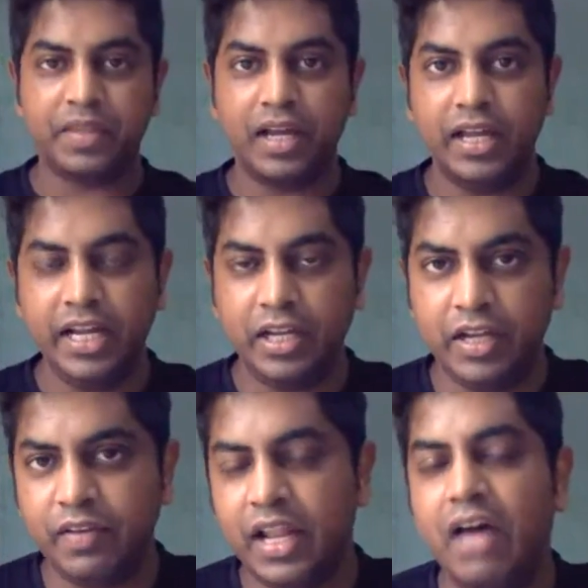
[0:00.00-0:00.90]
It
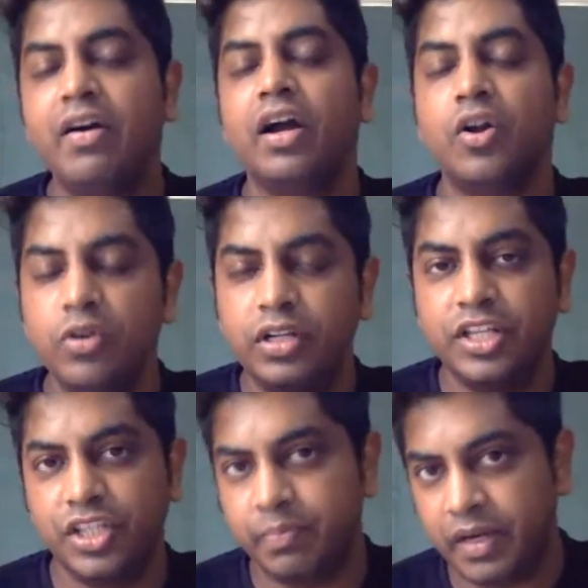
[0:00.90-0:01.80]
will have a good
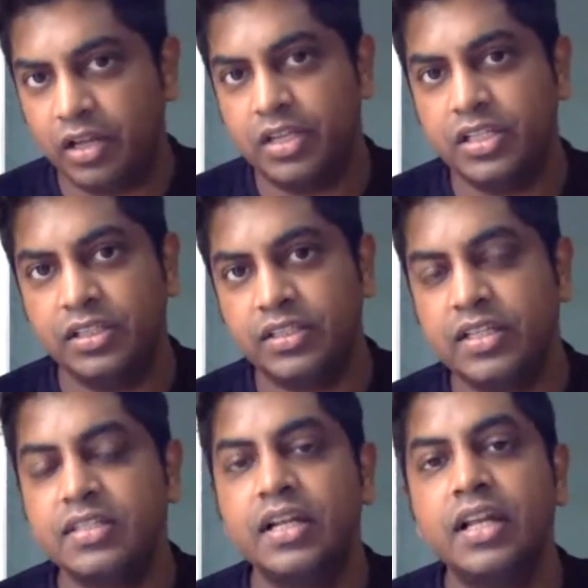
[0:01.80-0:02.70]
teaching pedagogy in the
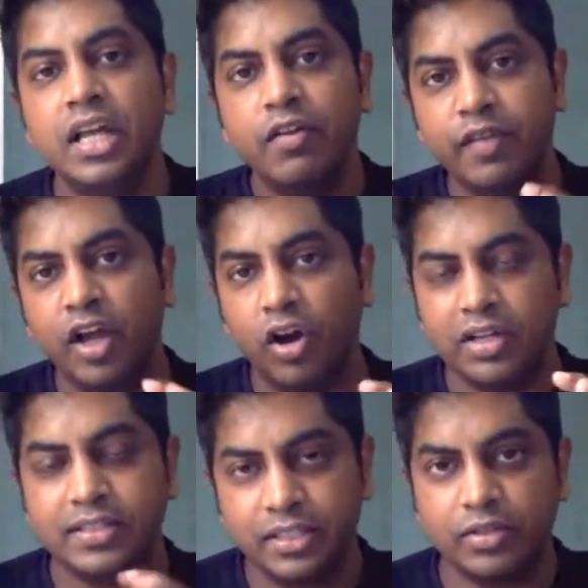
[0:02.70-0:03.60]
sense that we all
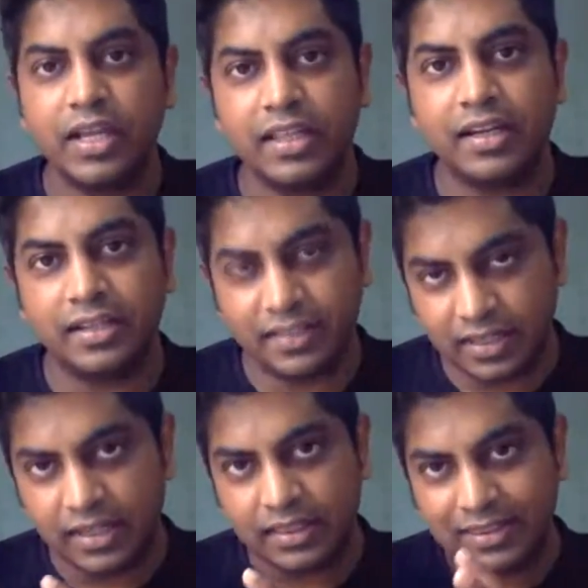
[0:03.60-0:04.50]
sit together and
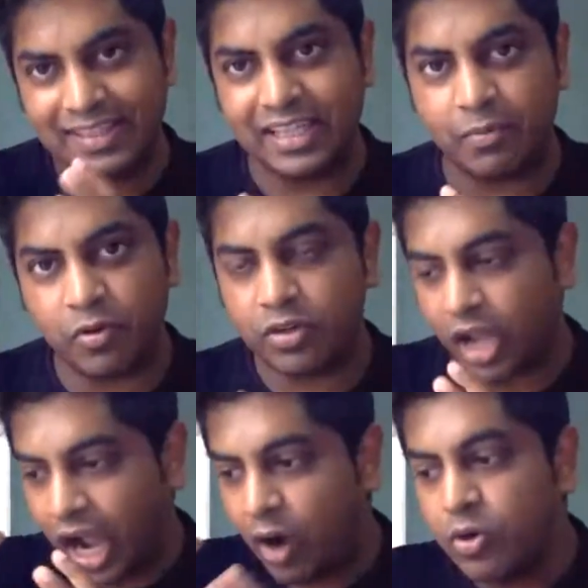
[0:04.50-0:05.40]
then think about
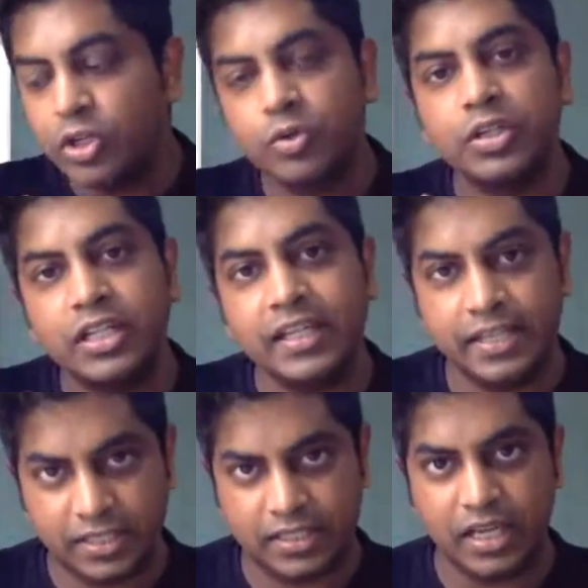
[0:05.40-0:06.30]
how to
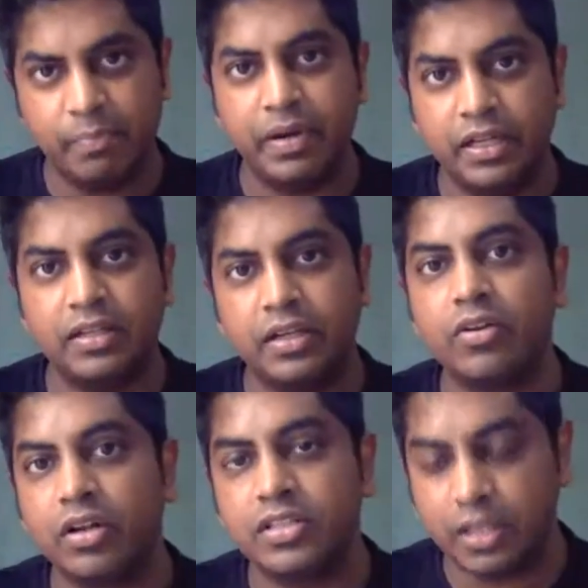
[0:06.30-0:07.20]
teach a particular
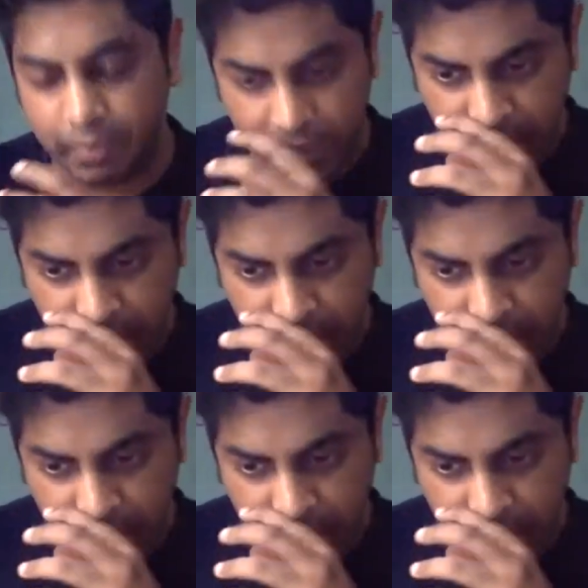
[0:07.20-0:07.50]
concept.